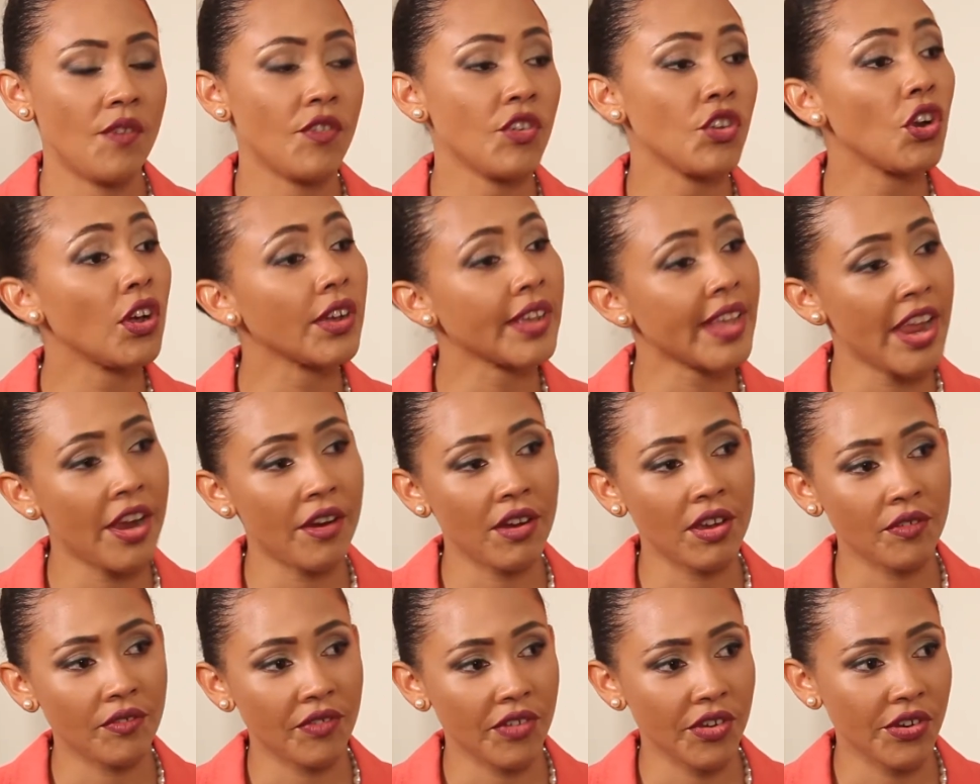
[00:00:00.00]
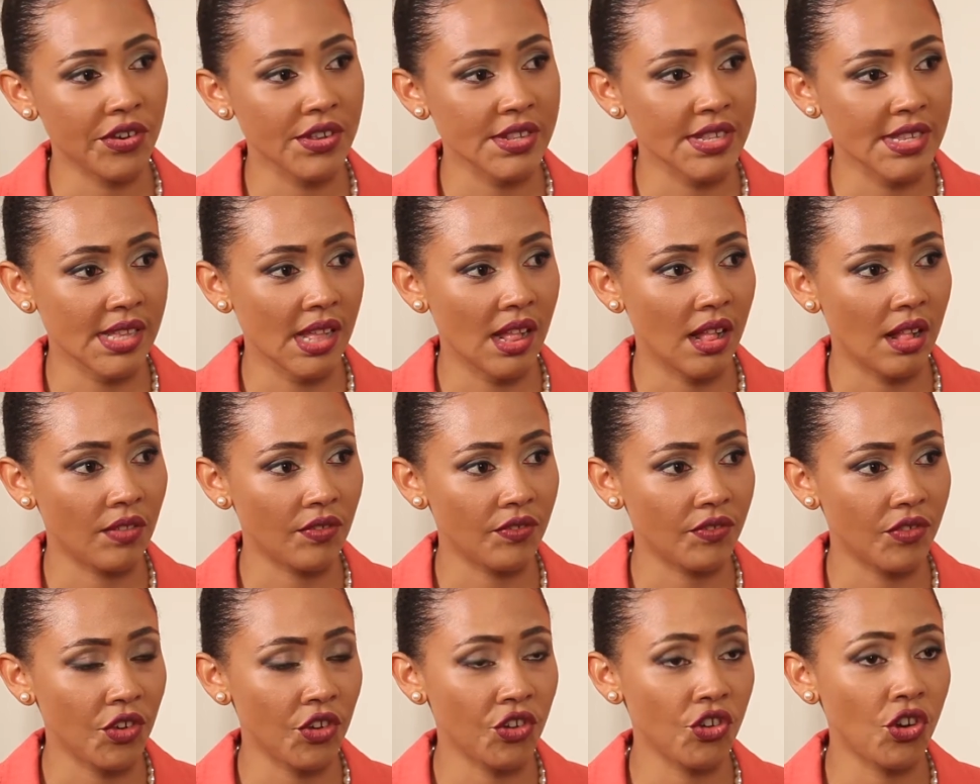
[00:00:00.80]
not caring for
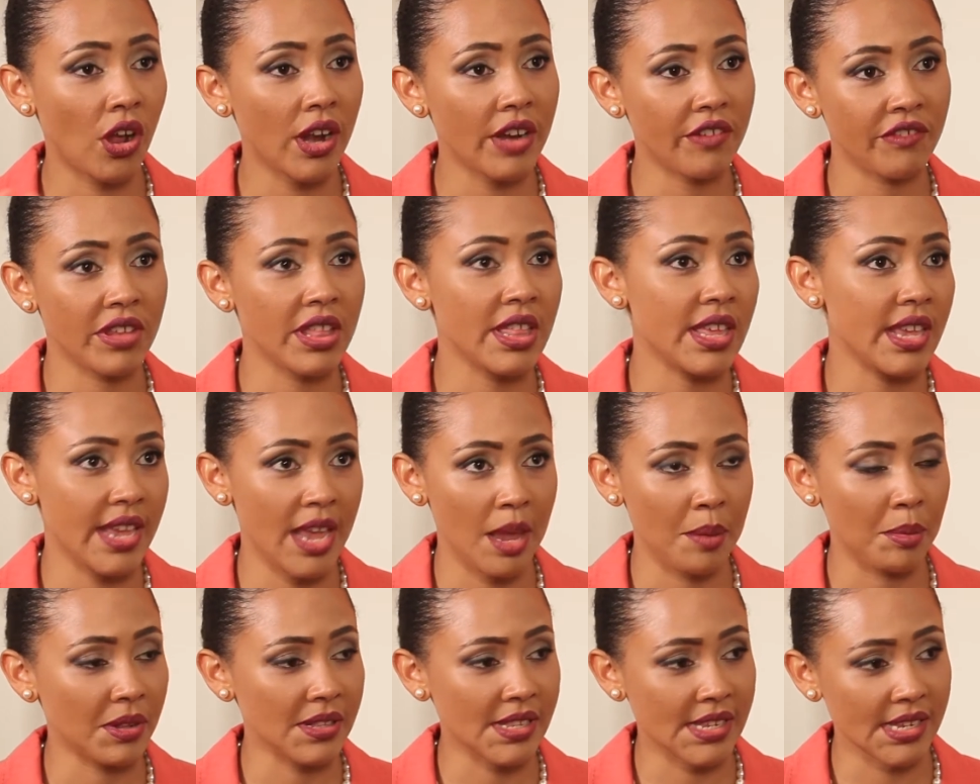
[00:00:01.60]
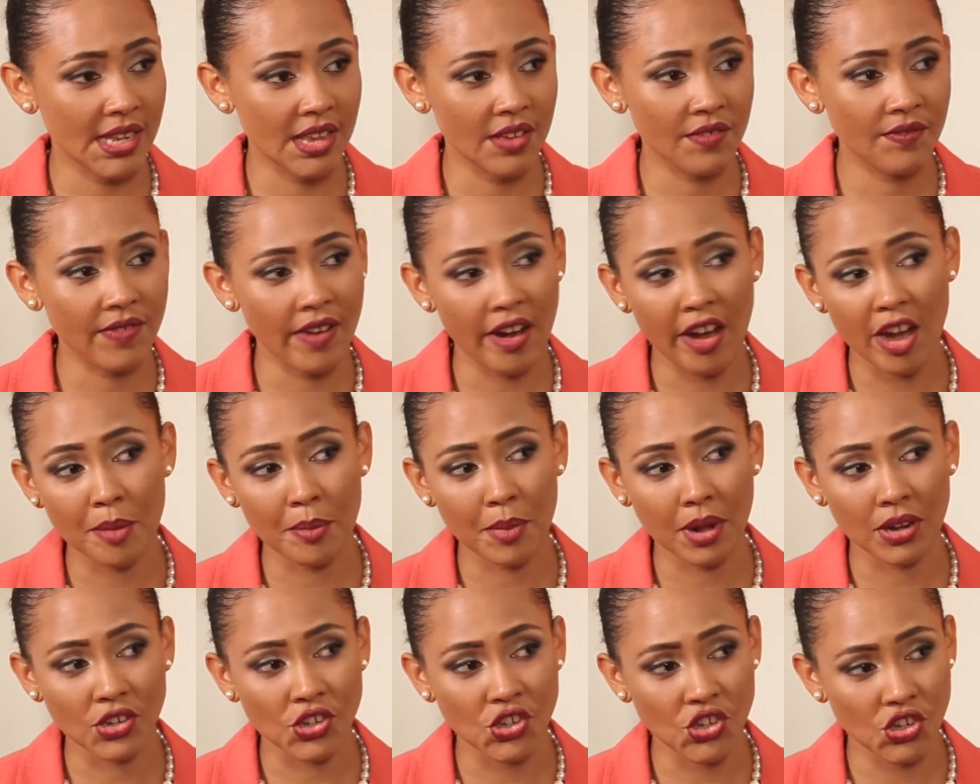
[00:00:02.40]
yourself, you're not really able to give very
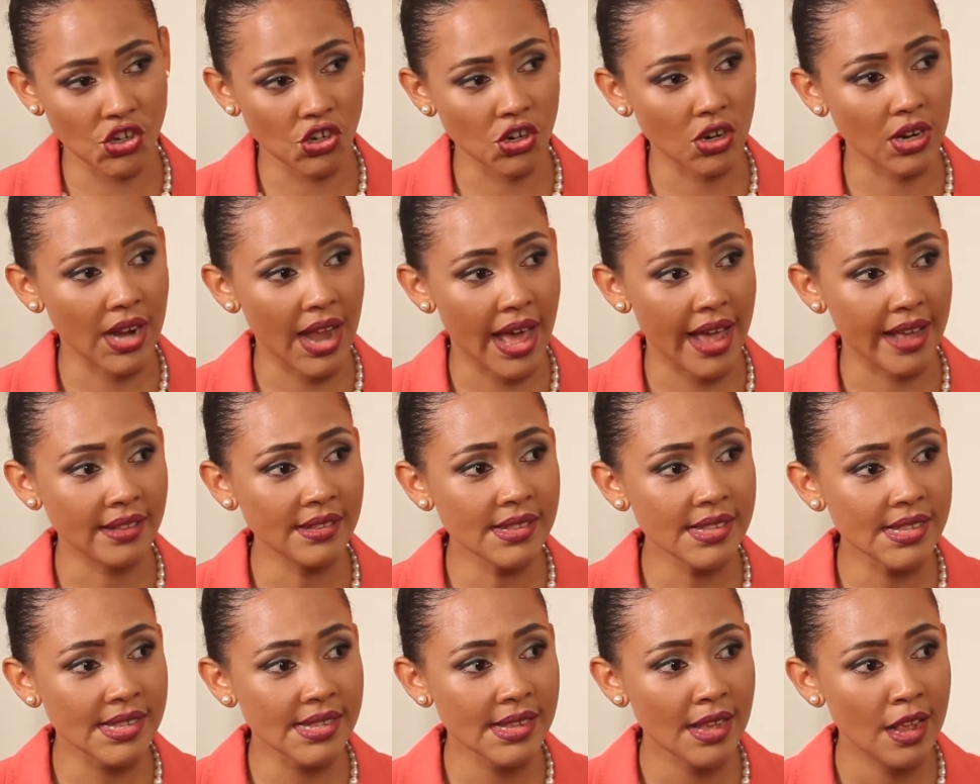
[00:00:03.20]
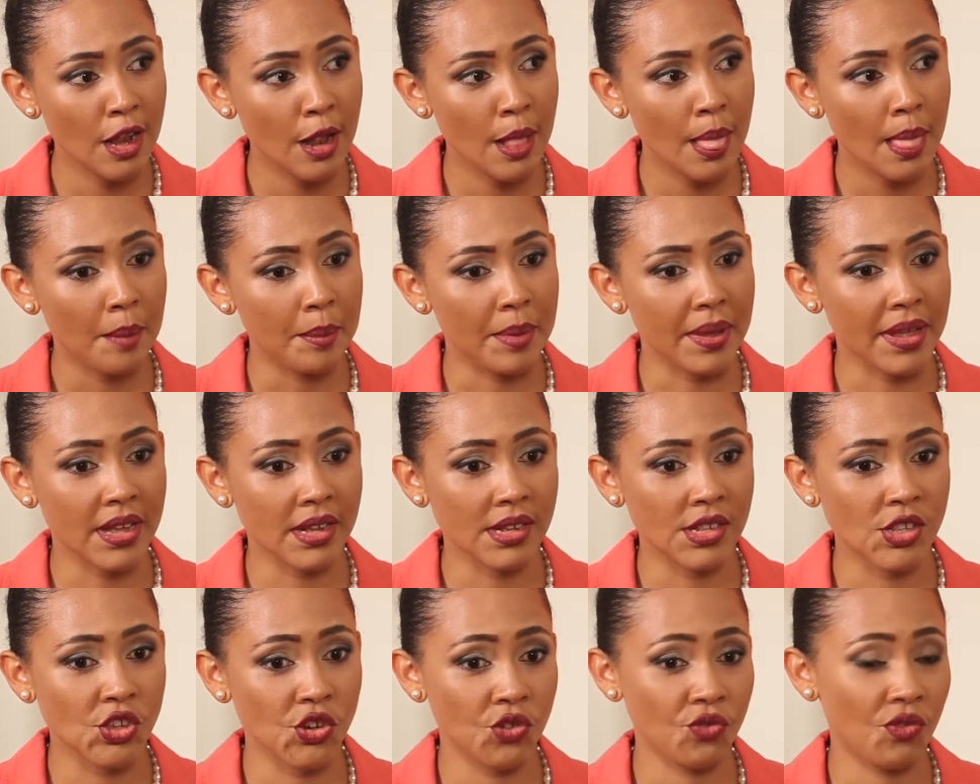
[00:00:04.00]
much to your clients
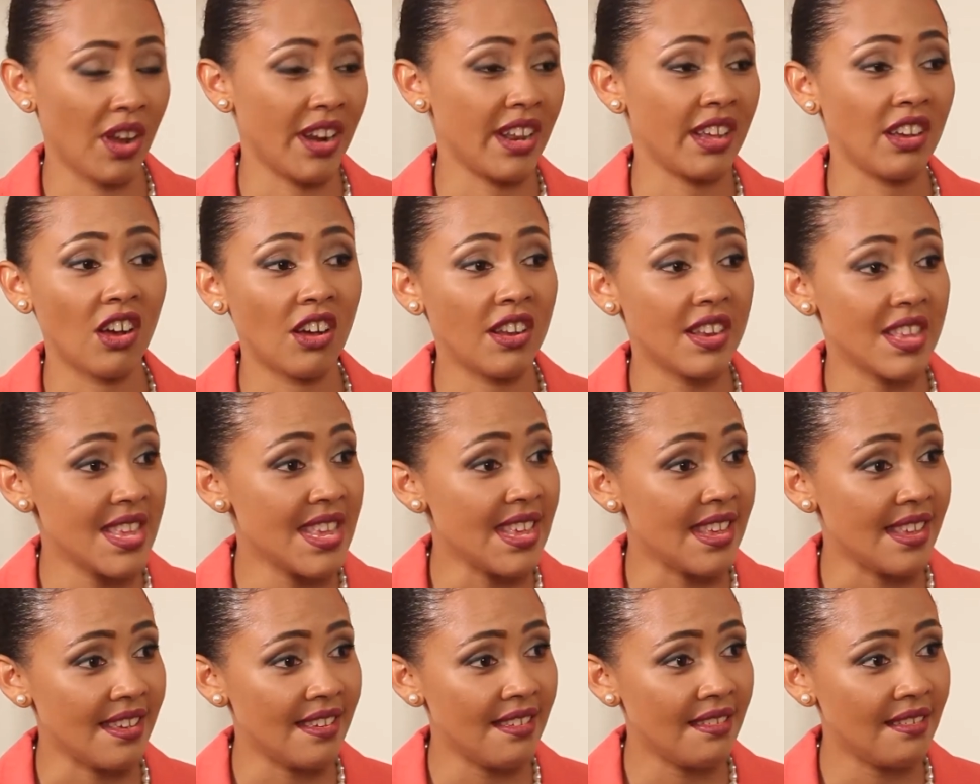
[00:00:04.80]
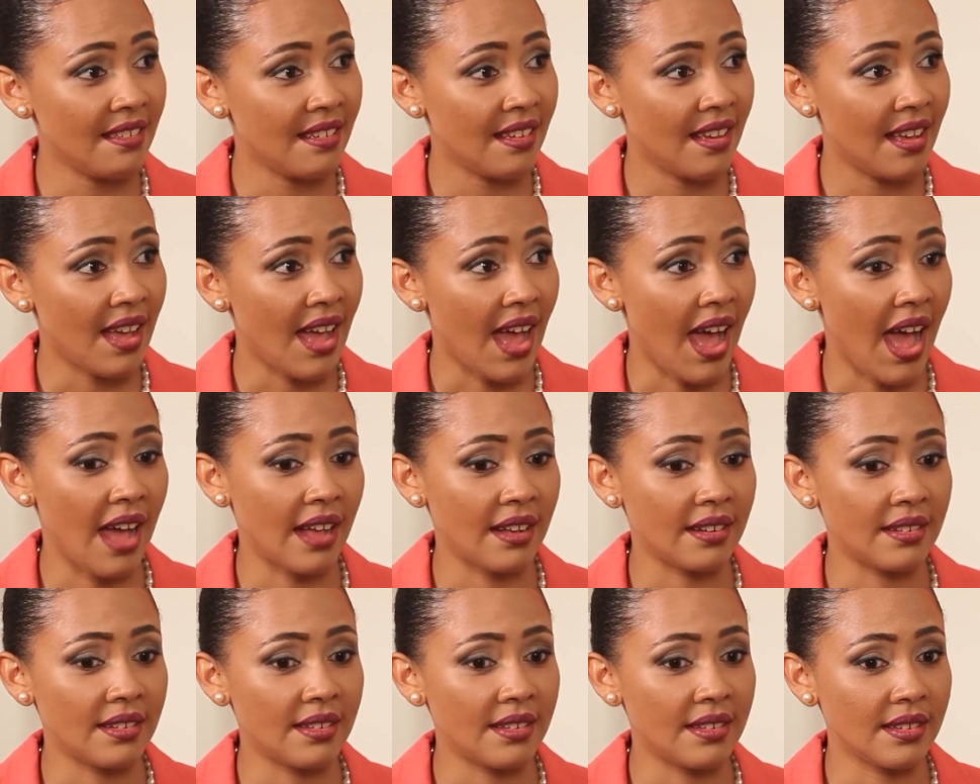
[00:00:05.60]
because you're running on E,
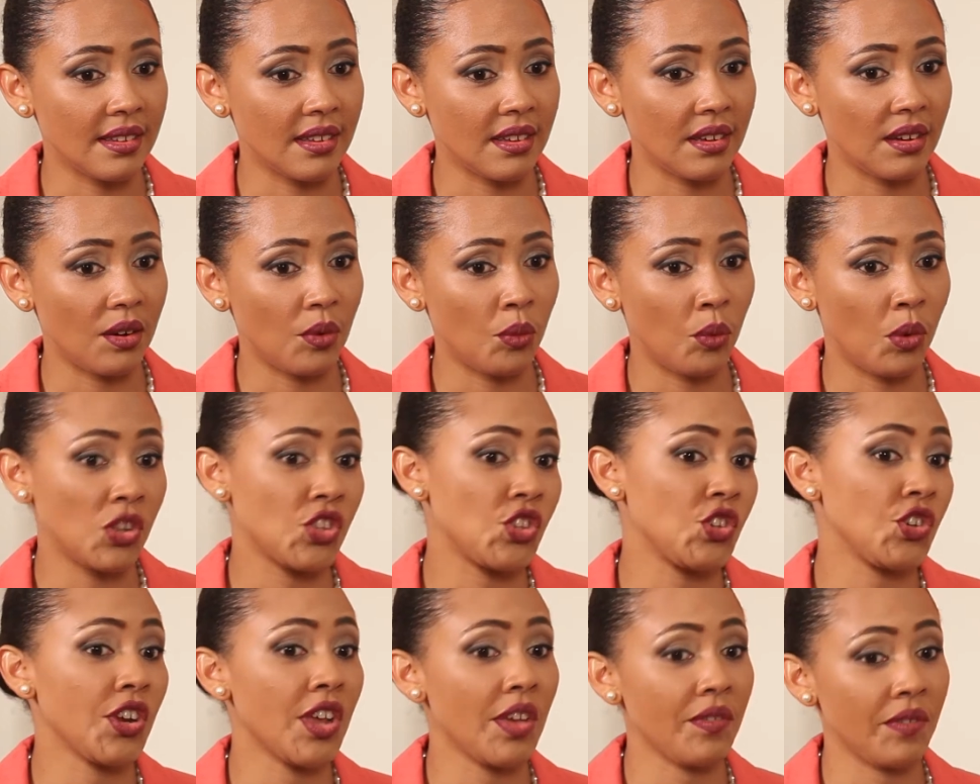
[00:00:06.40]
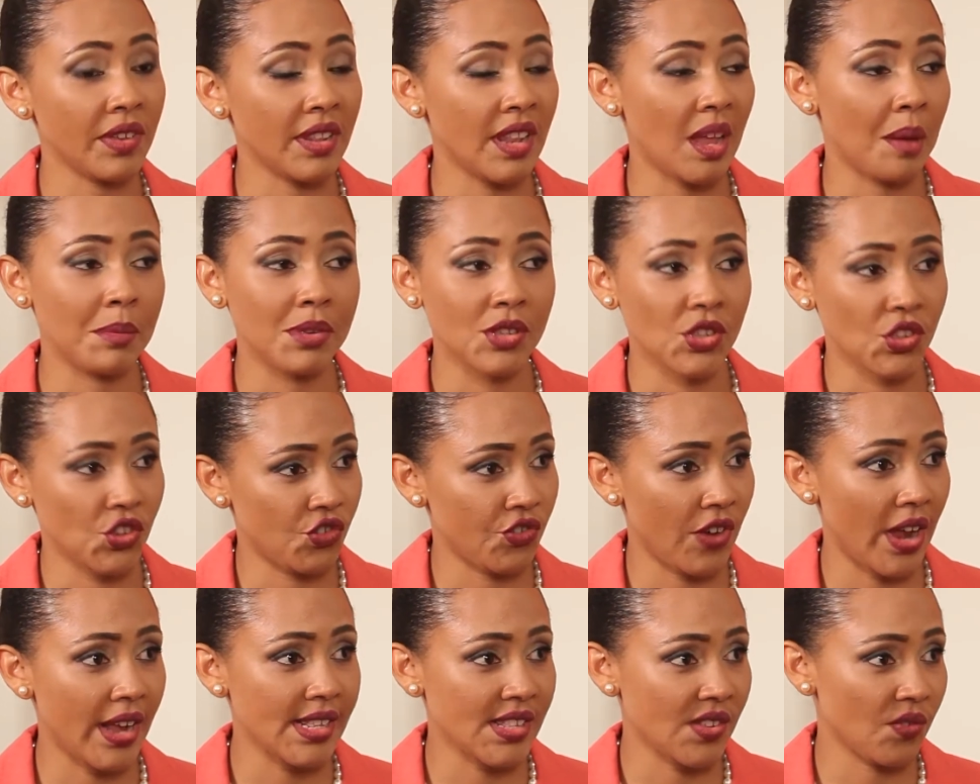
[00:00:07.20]
and what you're giving them is the
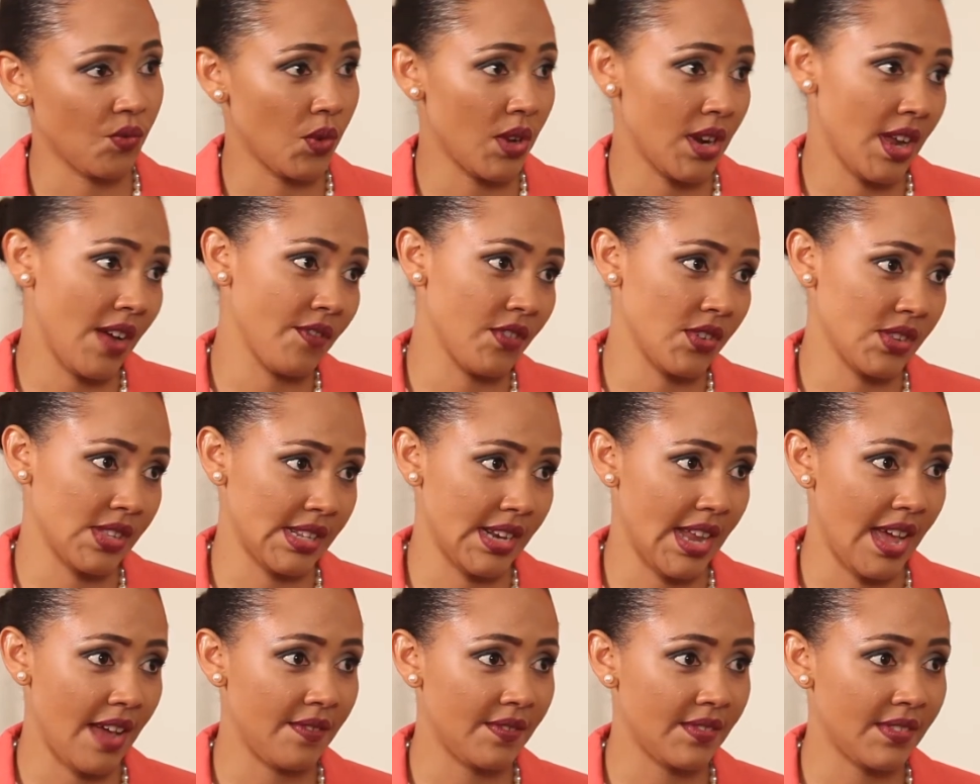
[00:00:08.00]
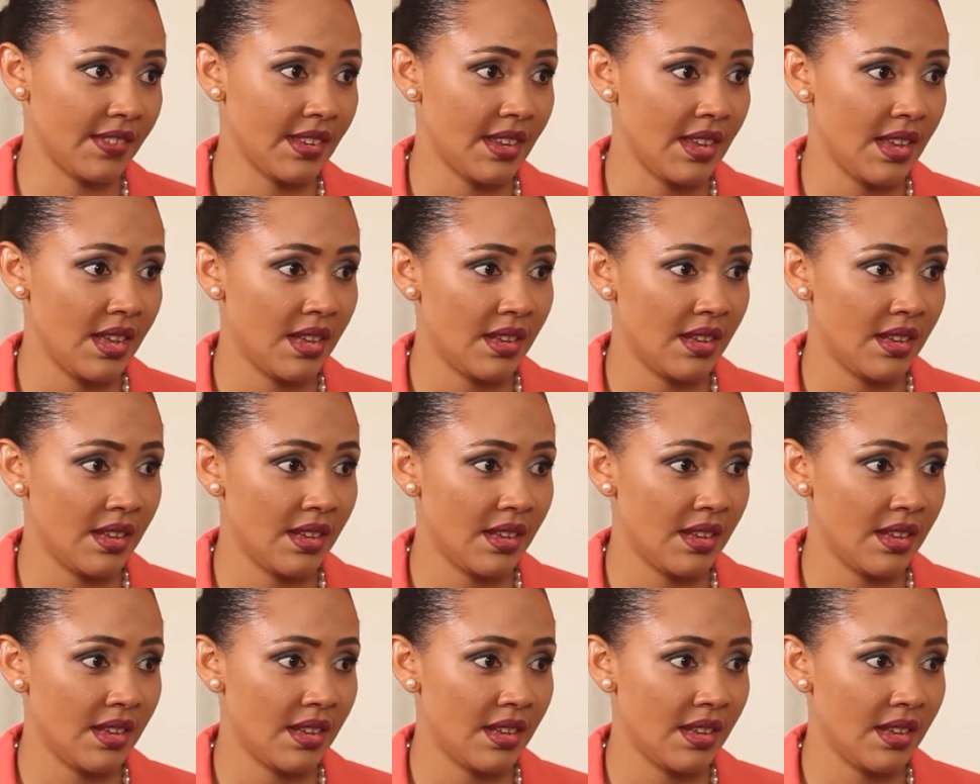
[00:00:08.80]
dregs of whatever's left.